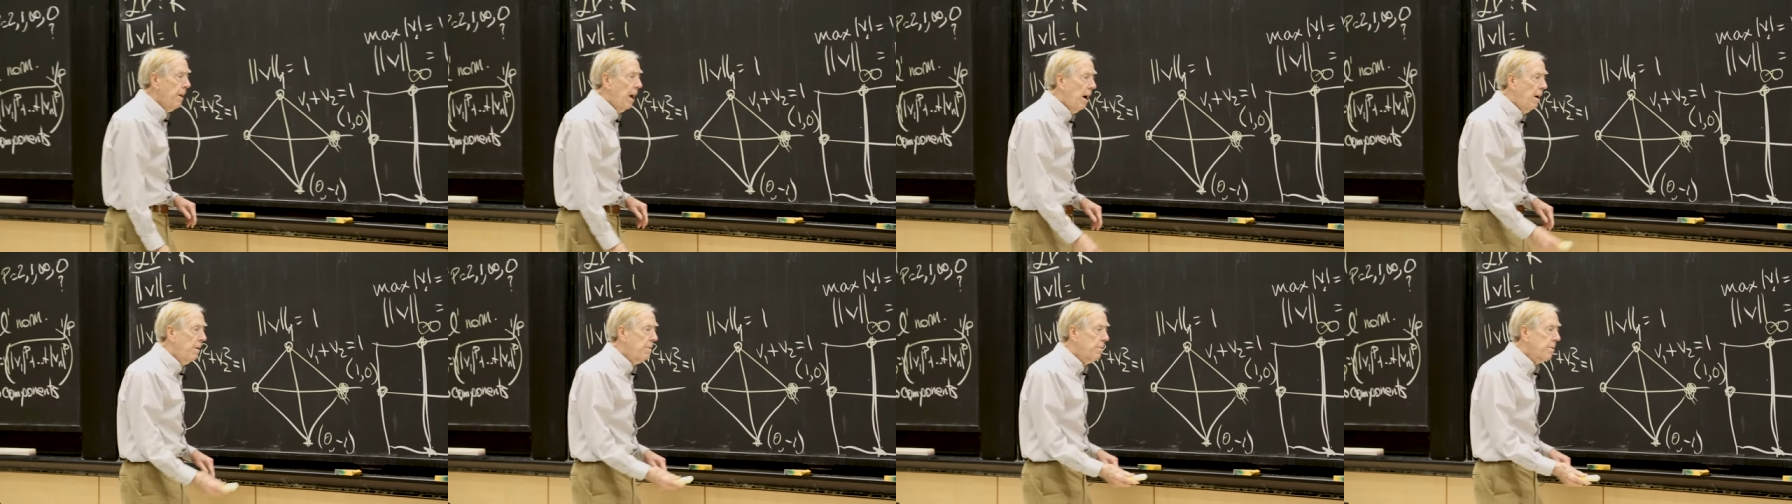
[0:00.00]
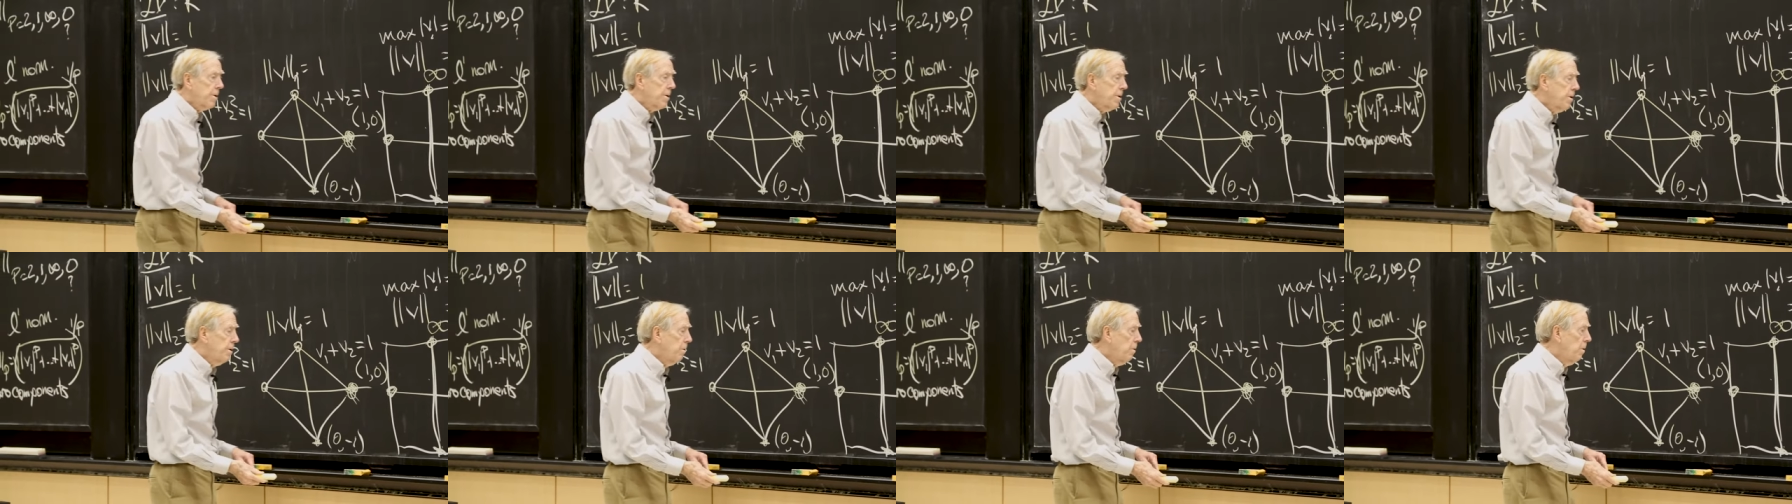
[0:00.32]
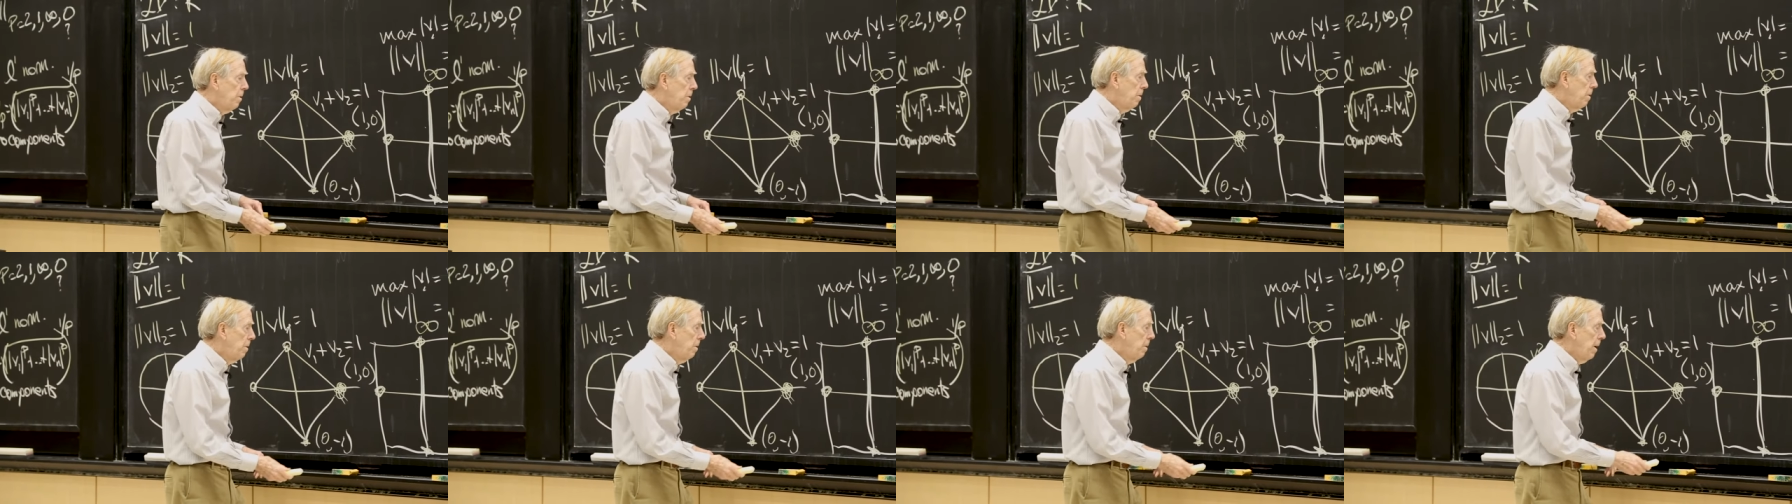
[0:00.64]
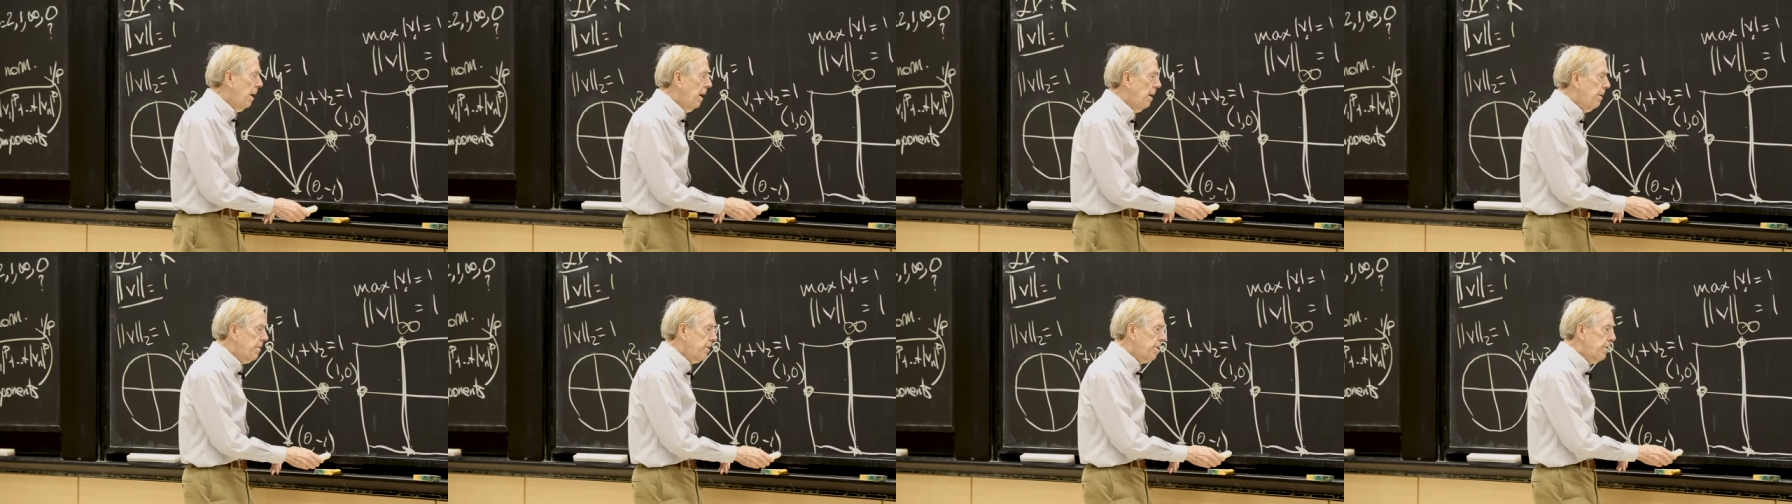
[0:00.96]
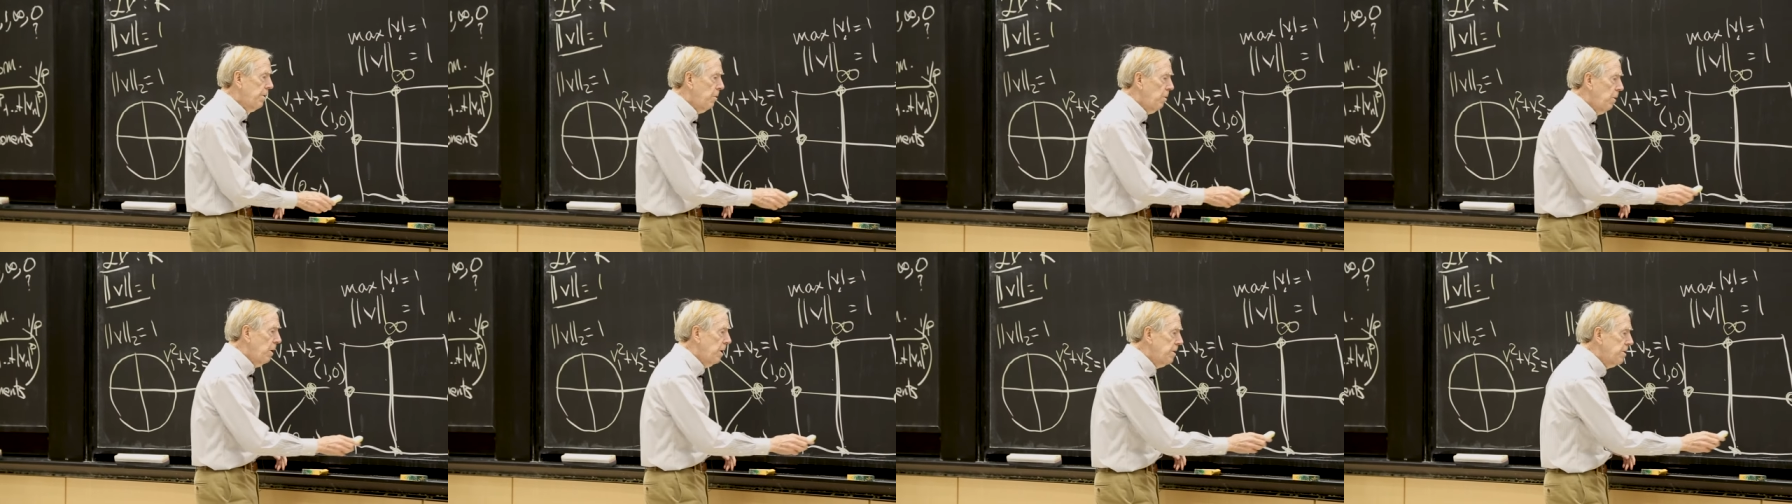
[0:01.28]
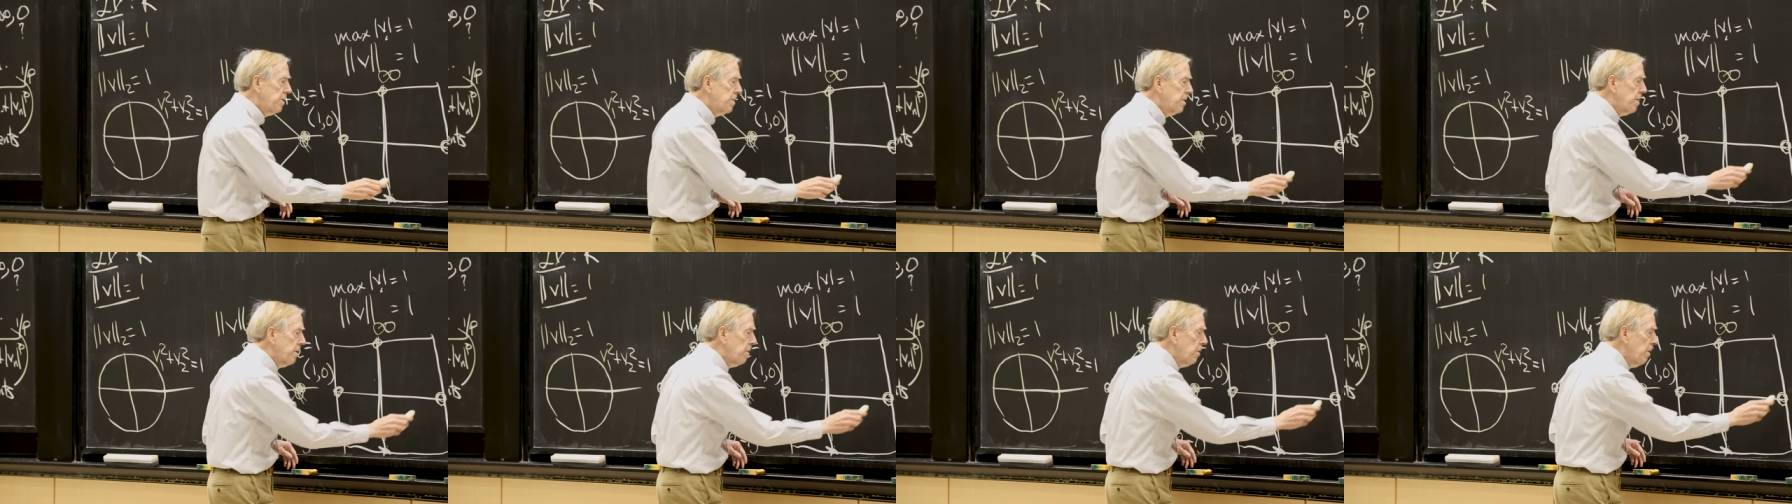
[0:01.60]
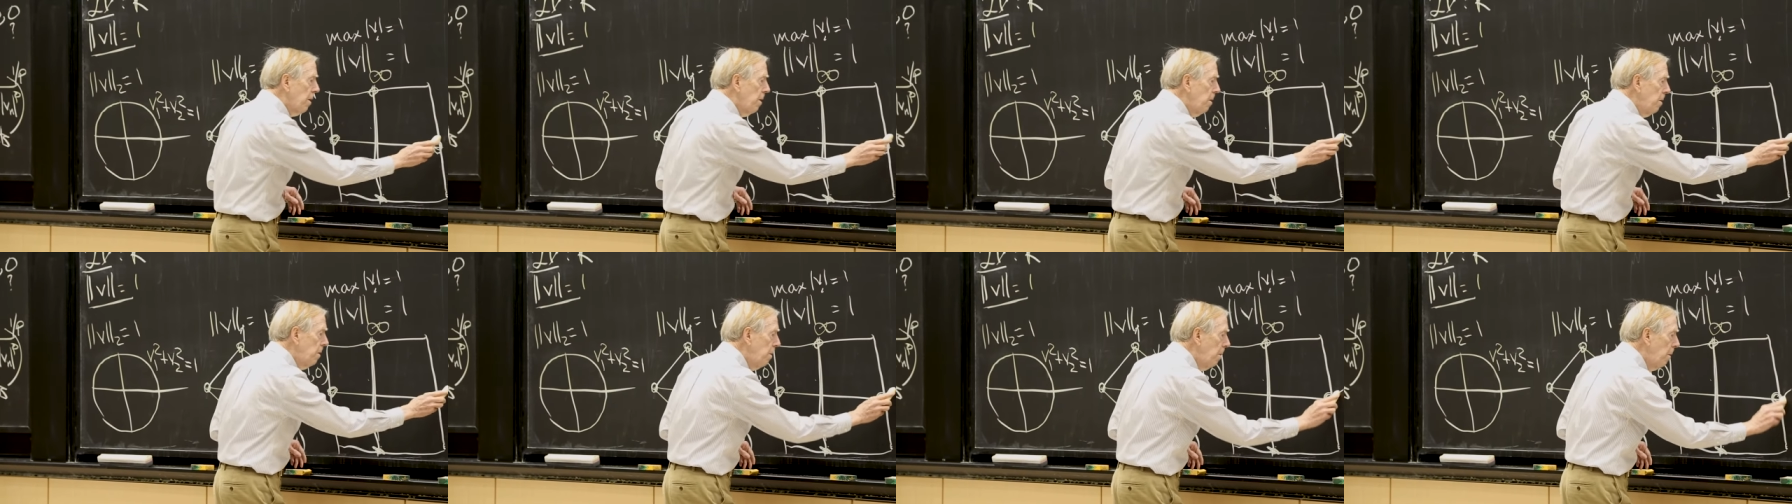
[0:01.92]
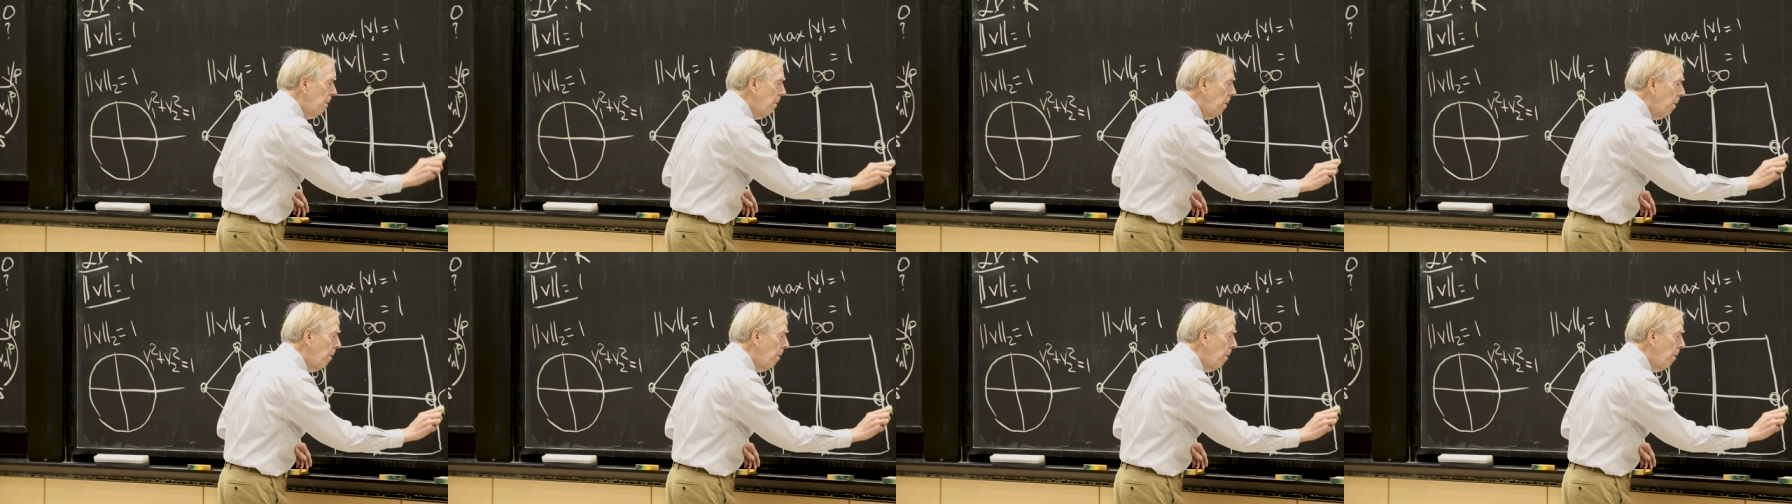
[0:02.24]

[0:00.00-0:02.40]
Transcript: Out to, out to 1, 0,